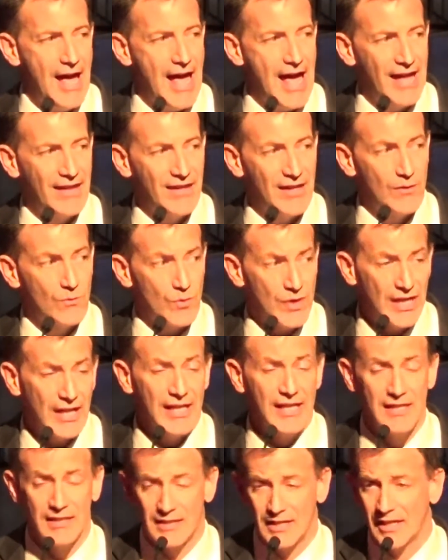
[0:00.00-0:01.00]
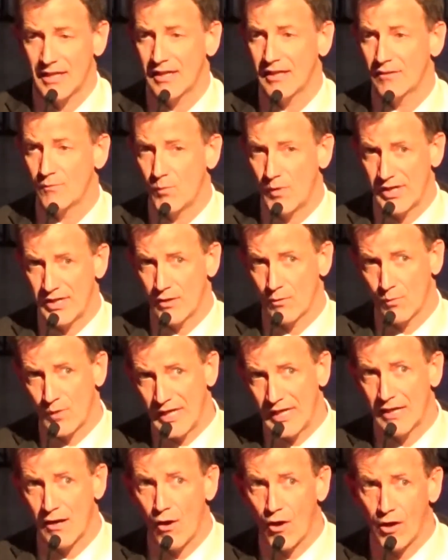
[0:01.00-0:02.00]
And they really did, when you
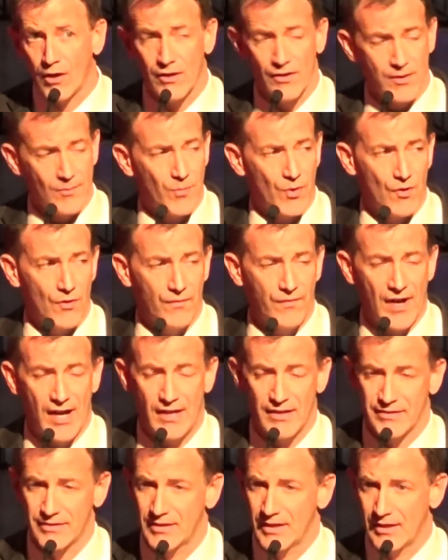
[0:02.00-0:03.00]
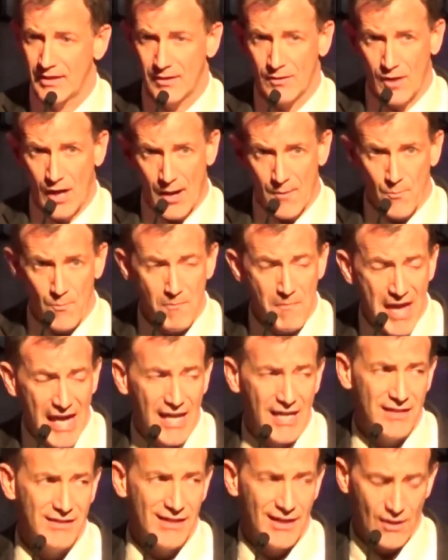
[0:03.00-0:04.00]
read all of the profiles, did an
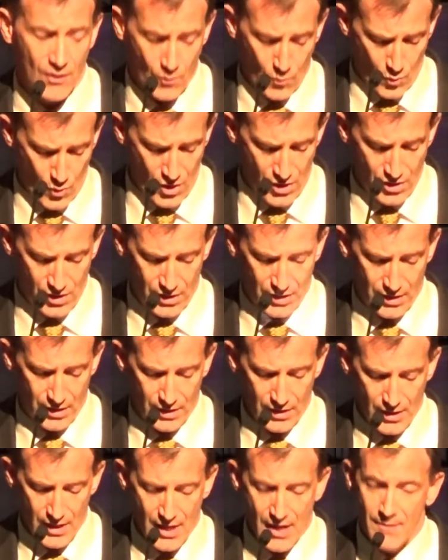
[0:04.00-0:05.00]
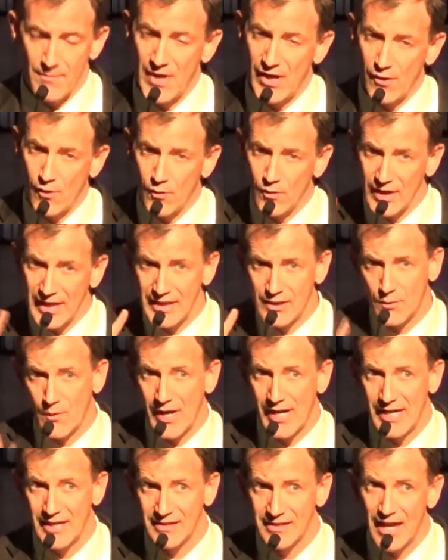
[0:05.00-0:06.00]
amazing work. But only
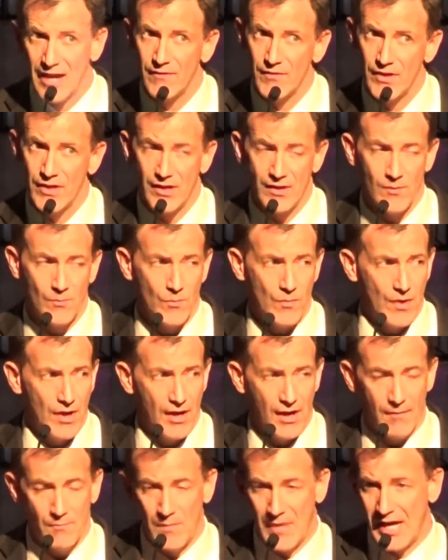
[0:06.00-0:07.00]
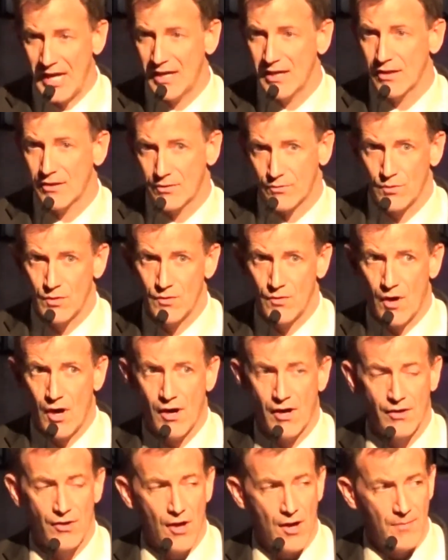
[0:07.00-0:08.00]
27 of them made it through
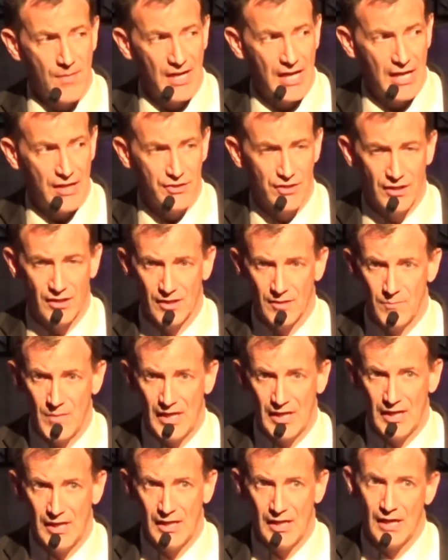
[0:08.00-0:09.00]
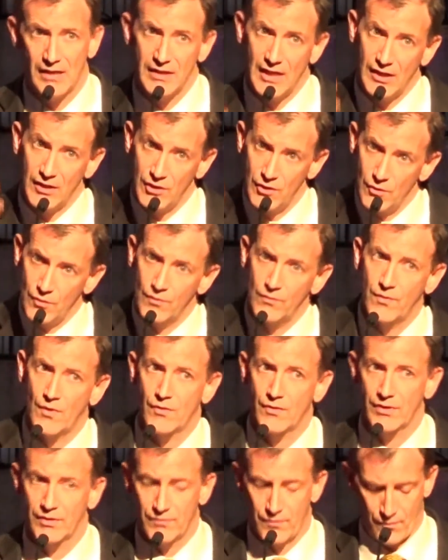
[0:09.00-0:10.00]
our nomination committee, and then you
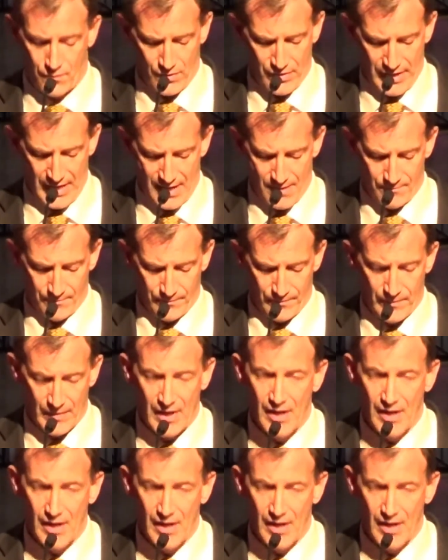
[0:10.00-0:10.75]
voted for them.